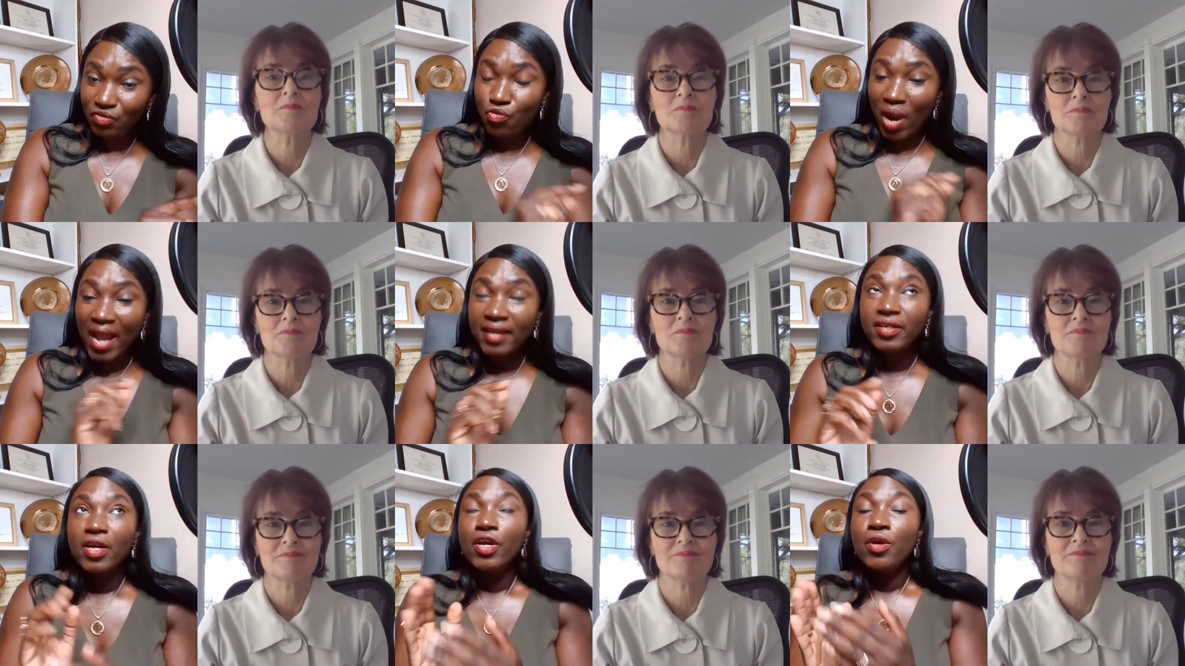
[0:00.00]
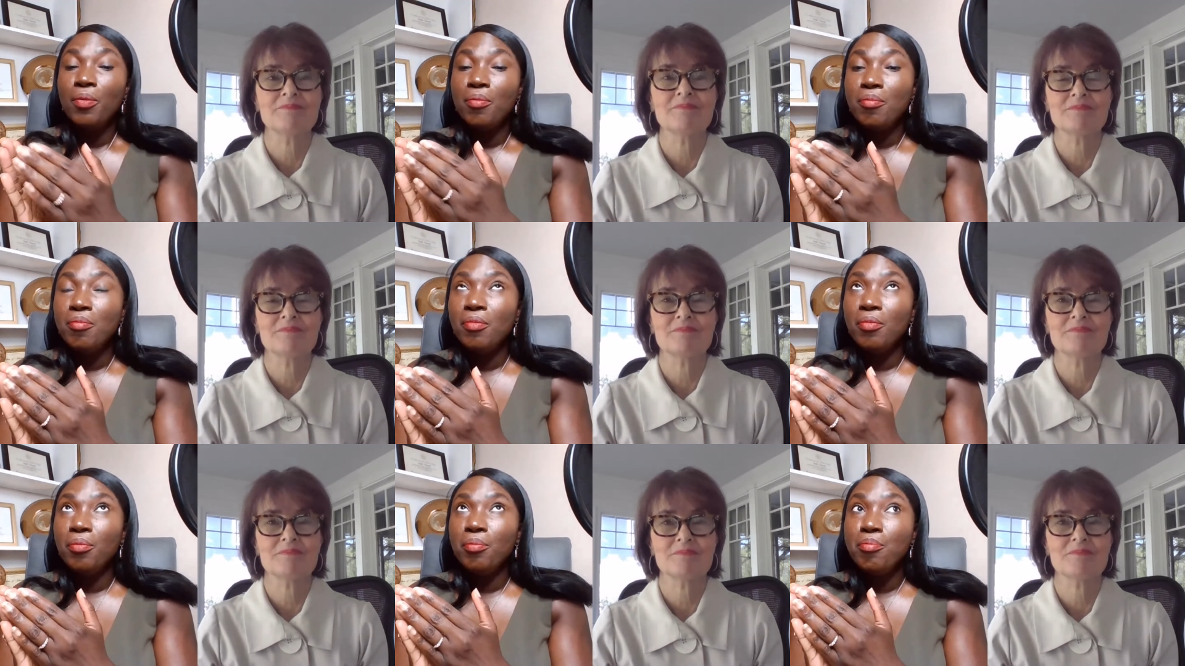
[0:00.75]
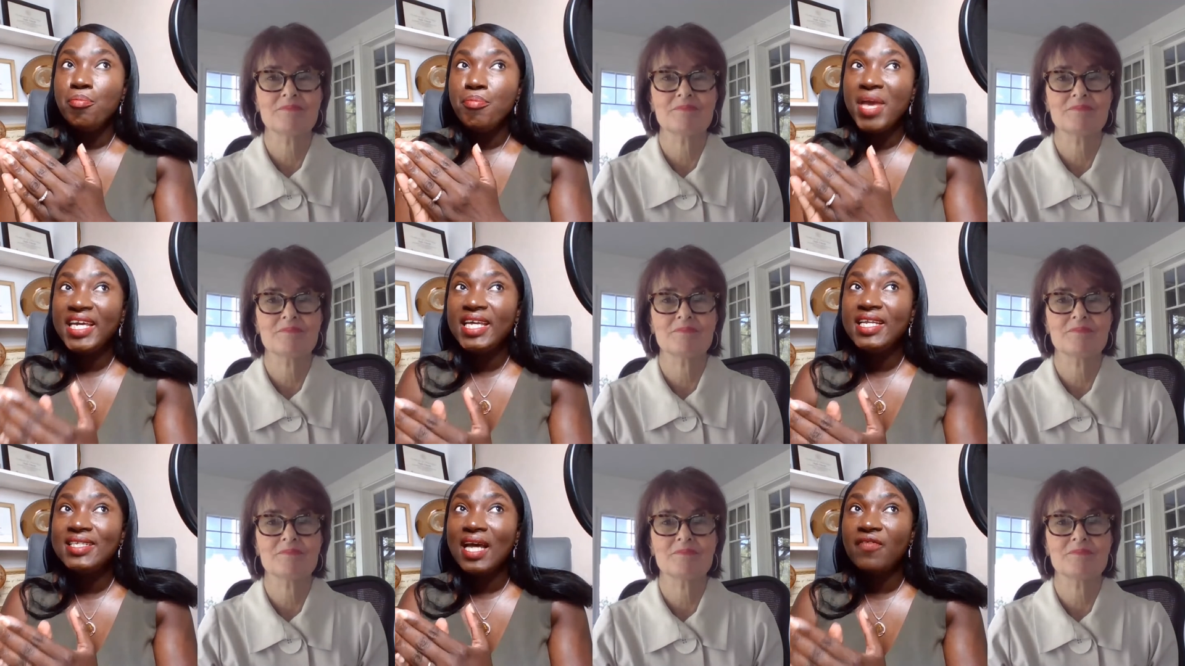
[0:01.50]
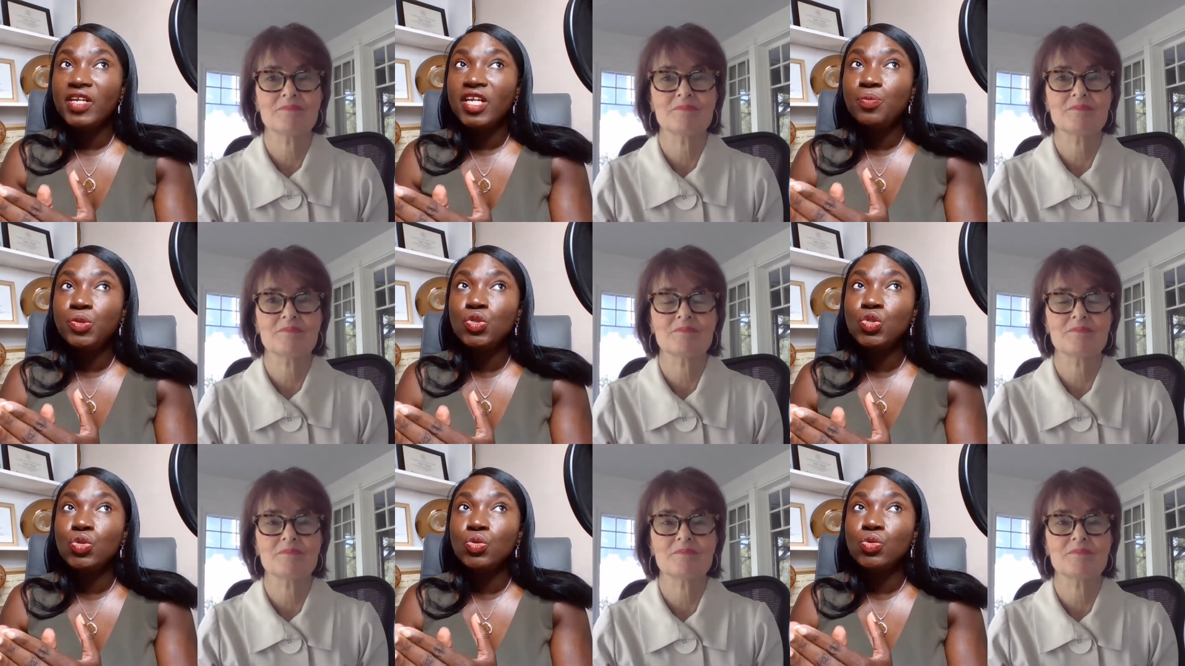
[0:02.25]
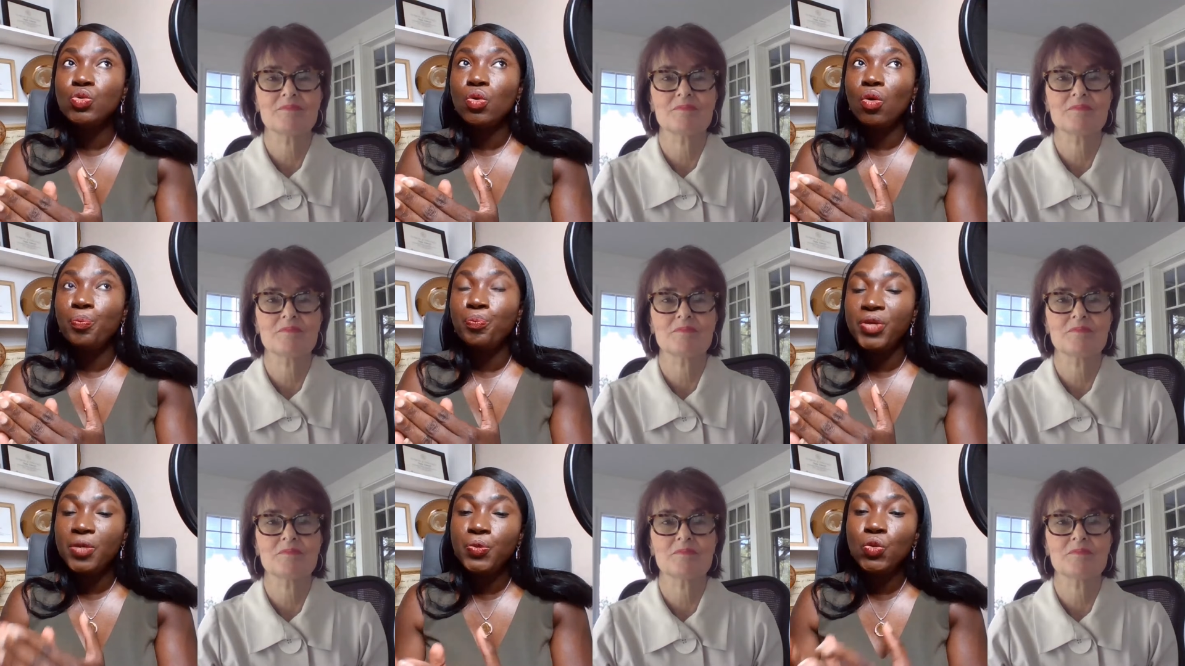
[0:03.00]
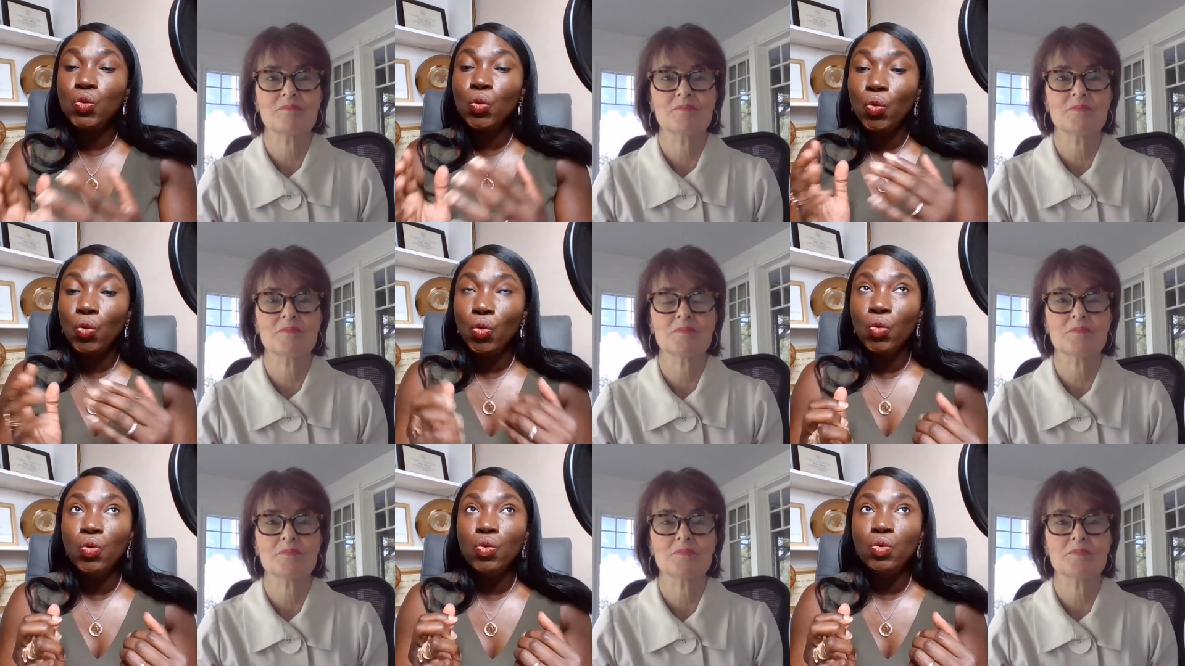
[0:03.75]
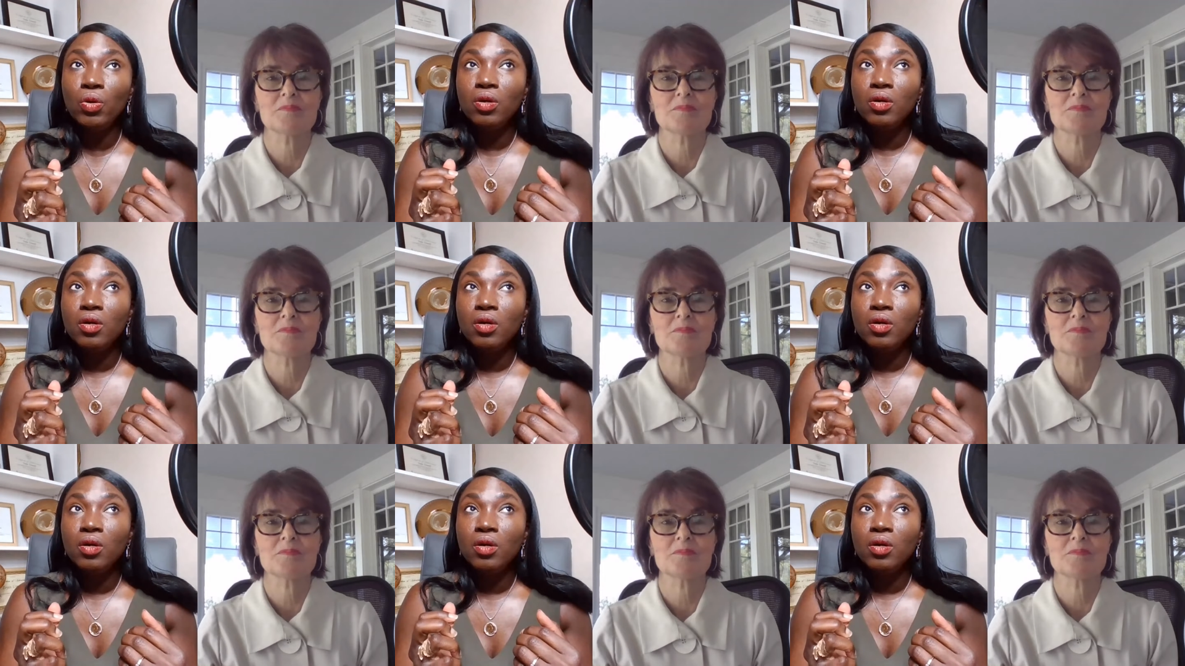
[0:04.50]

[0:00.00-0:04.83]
Speaker 1: right? Mm-hmm. Making it available to people who